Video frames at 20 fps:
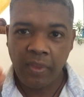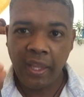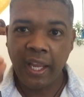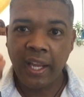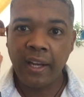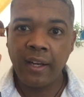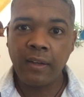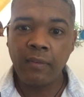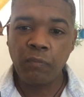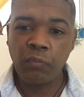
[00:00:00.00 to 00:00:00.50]

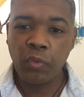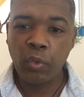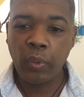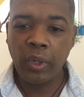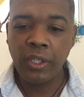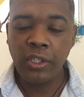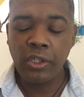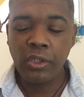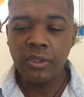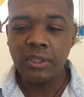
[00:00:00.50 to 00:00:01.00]
And
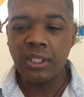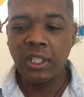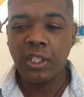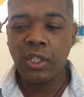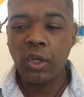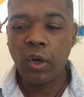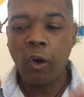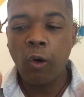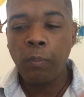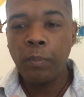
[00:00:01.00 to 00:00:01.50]
when you say
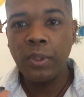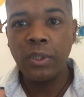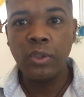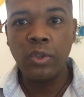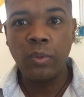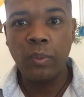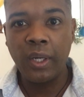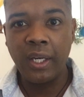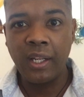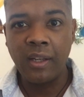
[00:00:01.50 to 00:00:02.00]
you're open
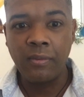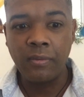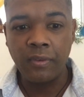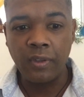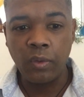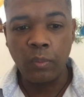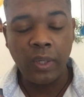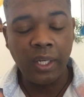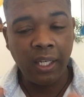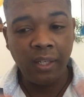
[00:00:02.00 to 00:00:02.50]
to
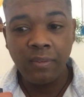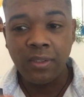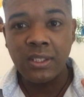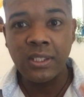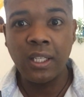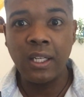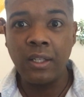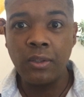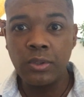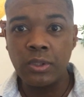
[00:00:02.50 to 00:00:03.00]
whatever, whatever's
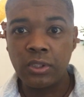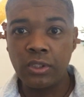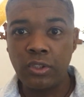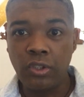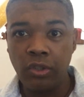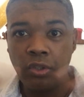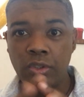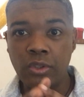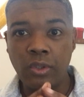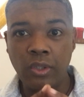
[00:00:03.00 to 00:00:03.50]
closest
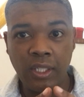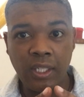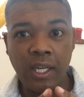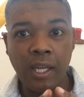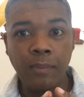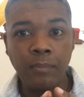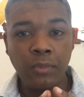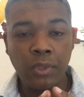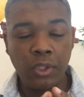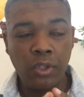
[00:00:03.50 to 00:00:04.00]
to you is going to
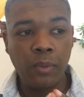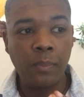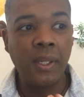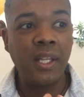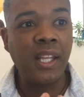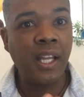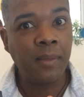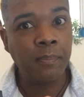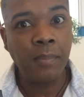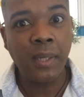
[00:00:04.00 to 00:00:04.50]
come to you,
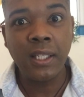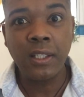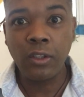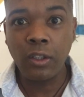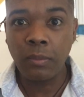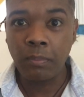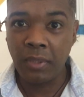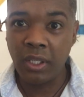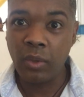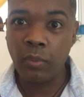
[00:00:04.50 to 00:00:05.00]
but that might
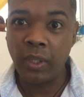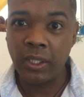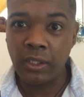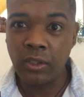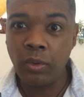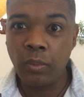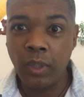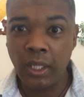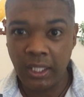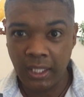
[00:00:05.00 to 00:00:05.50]
not be what
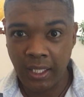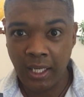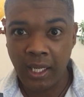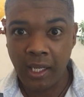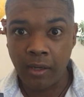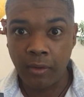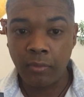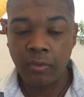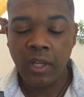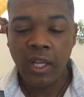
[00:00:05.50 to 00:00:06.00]
you want to
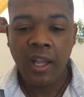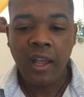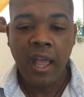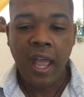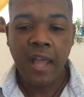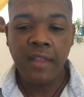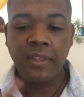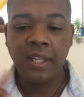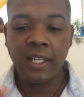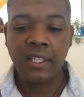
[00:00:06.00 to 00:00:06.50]
have.
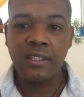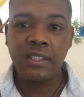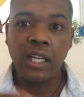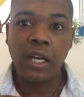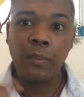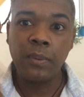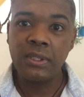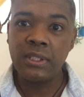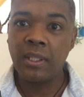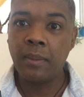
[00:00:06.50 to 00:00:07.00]
And that is
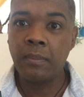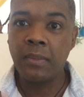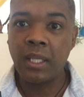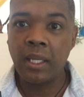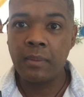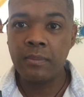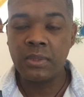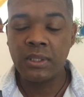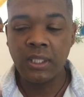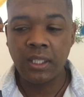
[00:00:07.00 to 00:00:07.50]
how we
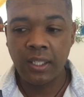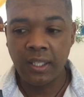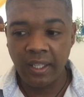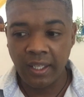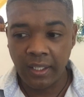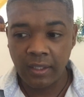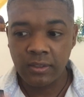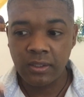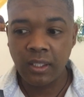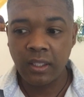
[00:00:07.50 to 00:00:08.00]
sometimes
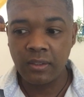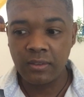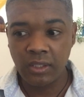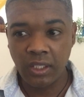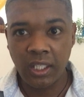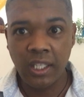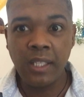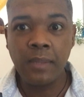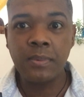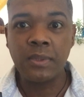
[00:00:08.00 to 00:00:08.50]
get ourselves
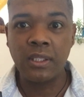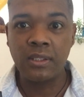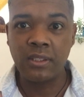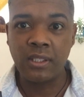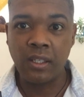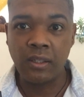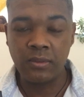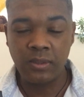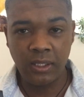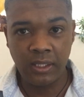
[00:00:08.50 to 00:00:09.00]
and keeps
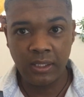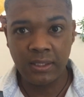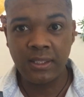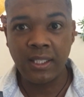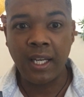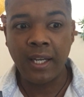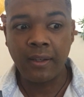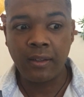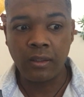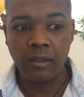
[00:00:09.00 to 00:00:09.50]
ourselves in a
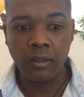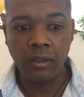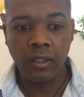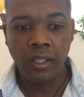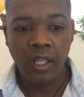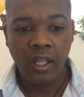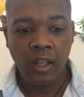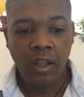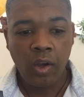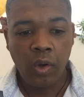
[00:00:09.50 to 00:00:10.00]
cycle
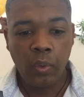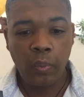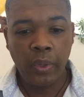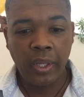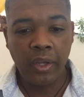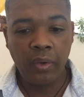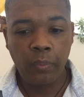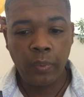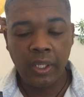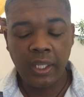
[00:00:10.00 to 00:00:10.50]

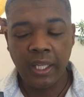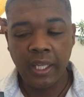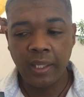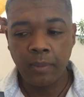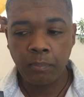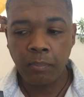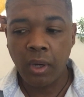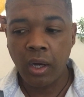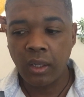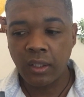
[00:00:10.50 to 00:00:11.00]
where we
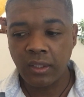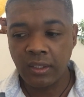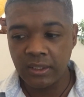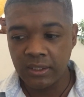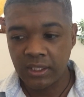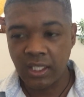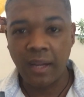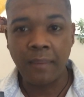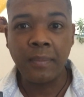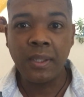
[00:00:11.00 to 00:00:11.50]
get
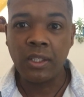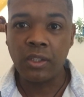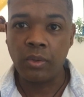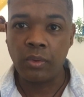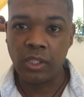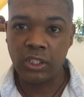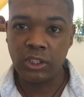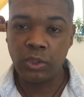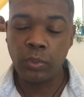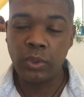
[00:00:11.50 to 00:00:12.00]
partners coming
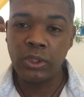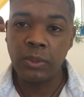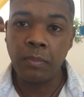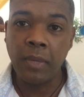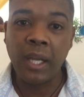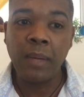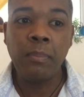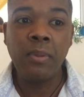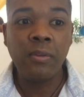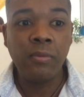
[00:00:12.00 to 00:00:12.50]
to us, which
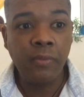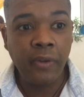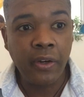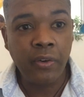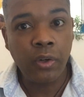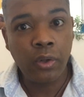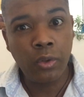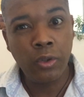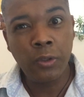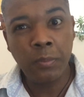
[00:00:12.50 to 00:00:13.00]
might be
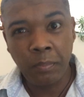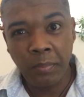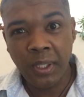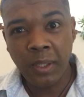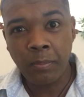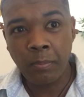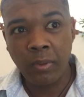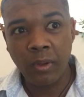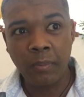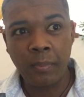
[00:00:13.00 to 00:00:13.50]
very good
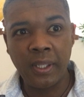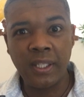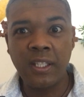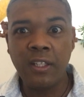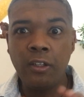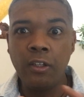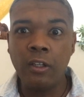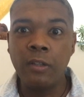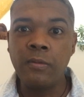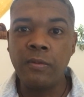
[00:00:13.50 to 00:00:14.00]
people, but they're
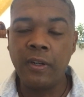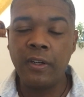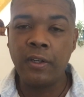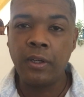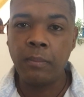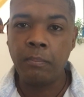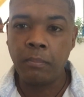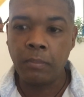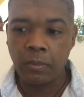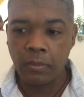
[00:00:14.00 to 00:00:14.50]
not
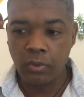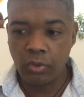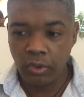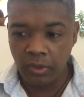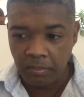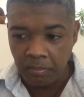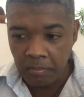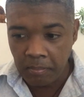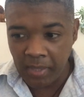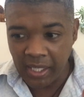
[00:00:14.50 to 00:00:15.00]
very
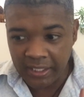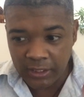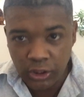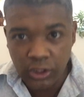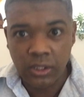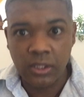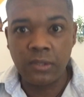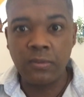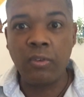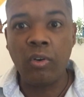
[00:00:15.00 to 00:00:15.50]
good
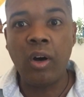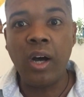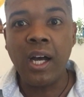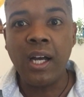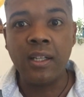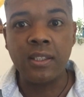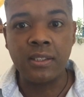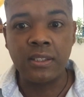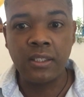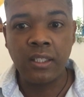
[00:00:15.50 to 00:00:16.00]
matches for
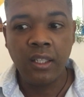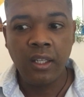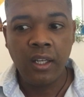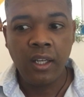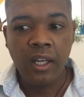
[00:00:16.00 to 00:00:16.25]
us.